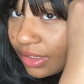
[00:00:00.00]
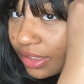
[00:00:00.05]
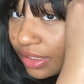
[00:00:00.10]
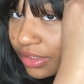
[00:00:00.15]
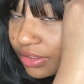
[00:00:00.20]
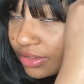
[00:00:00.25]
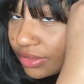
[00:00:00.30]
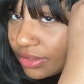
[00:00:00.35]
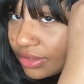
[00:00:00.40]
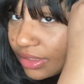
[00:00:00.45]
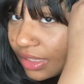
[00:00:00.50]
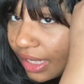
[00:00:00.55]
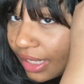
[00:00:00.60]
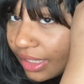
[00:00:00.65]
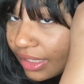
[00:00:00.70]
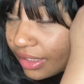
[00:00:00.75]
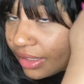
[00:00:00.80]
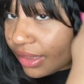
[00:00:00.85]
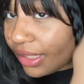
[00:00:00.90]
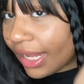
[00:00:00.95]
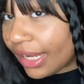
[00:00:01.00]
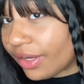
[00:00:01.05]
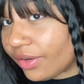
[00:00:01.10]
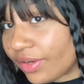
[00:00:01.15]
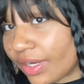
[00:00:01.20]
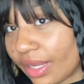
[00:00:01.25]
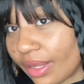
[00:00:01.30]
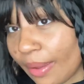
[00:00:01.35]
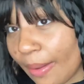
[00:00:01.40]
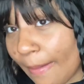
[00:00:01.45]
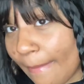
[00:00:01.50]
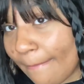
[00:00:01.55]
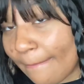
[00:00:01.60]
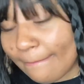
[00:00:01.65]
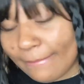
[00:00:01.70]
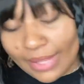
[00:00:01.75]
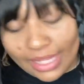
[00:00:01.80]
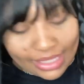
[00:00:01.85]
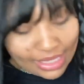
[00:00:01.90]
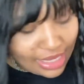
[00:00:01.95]
and just like layer it,
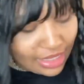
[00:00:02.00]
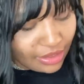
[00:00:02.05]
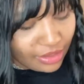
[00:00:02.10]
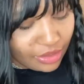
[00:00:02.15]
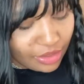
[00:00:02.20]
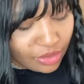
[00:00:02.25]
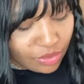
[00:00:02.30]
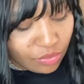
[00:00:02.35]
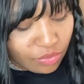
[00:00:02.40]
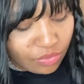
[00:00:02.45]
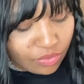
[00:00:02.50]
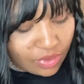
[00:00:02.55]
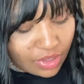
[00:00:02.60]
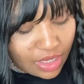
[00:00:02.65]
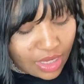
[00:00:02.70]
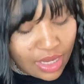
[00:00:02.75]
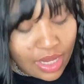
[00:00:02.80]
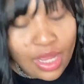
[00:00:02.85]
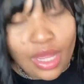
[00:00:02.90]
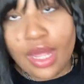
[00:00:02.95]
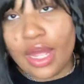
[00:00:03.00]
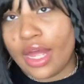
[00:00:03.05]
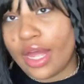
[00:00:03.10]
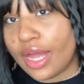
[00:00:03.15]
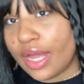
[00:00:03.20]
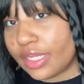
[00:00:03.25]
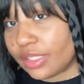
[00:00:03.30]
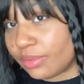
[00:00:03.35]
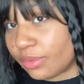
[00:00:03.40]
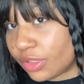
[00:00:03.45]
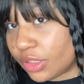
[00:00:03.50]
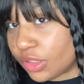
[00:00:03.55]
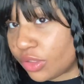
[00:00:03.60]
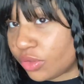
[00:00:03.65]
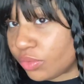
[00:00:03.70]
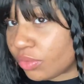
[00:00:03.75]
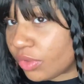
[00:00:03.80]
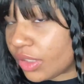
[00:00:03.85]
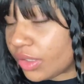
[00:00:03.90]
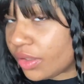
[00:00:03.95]
make it hella cute. As much as
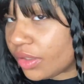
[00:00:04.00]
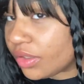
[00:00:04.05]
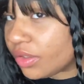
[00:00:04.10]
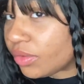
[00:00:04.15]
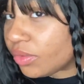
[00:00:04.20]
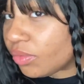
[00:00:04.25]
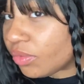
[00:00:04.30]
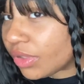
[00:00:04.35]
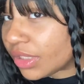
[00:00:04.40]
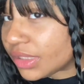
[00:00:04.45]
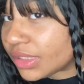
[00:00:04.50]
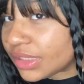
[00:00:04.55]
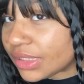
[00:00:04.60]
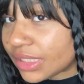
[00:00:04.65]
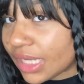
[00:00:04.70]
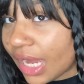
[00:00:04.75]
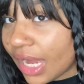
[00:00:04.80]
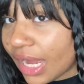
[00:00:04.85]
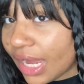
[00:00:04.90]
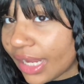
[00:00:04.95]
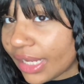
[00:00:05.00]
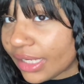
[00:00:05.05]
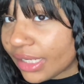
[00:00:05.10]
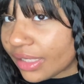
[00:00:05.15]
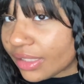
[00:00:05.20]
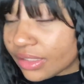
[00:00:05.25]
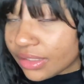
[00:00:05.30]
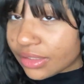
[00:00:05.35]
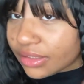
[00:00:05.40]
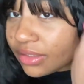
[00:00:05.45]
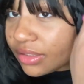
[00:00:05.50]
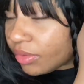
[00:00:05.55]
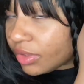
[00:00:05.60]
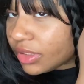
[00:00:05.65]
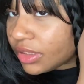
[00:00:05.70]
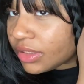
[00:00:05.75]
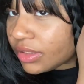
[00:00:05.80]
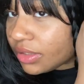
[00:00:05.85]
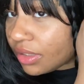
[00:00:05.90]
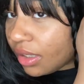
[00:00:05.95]
you want, you could do one side,
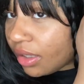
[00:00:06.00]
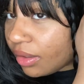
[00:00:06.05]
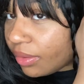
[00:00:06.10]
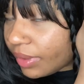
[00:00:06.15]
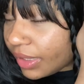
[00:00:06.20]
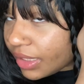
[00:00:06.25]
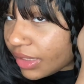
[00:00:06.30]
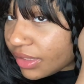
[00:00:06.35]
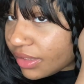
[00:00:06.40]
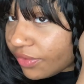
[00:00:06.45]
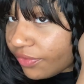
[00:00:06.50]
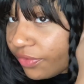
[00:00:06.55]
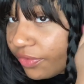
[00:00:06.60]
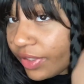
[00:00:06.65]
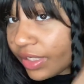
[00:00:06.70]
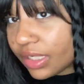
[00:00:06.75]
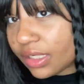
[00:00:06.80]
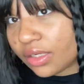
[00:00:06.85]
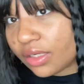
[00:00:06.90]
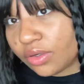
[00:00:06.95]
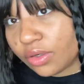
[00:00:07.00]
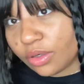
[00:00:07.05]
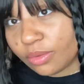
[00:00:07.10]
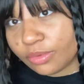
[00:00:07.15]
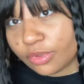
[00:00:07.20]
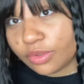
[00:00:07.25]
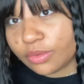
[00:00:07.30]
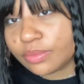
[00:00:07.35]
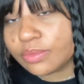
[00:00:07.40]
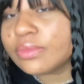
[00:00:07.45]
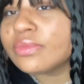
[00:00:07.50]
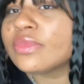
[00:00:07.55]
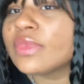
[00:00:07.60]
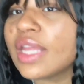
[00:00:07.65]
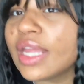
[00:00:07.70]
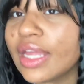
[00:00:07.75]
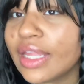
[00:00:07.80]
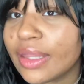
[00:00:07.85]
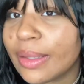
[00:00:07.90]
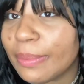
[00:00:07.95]
which is always freaking adorable,
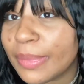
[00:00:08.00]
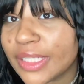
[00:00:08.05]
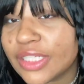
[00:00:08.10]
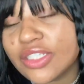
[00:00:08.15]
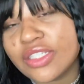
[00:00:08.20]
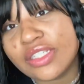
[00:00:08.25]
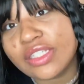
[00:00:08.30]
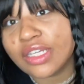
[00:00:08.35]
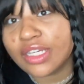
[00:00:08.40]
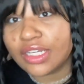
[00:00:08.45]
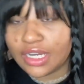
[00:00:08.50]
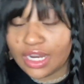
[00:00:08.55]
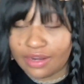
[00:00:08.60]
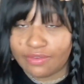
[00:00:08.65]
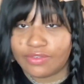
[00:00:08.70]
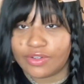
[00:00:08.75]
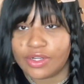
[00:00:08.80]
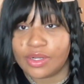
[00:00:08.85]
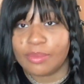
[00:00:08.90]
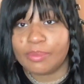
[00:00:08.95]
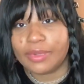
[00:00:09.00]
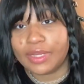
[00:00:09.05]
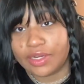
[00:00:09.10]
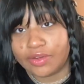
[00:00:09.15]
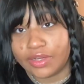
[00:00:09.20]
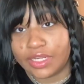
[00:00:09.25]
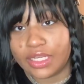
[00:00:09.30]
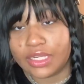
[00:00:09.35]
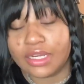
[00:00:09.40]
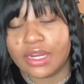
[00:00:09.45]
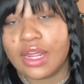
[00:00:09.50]
and the bitches could never, period.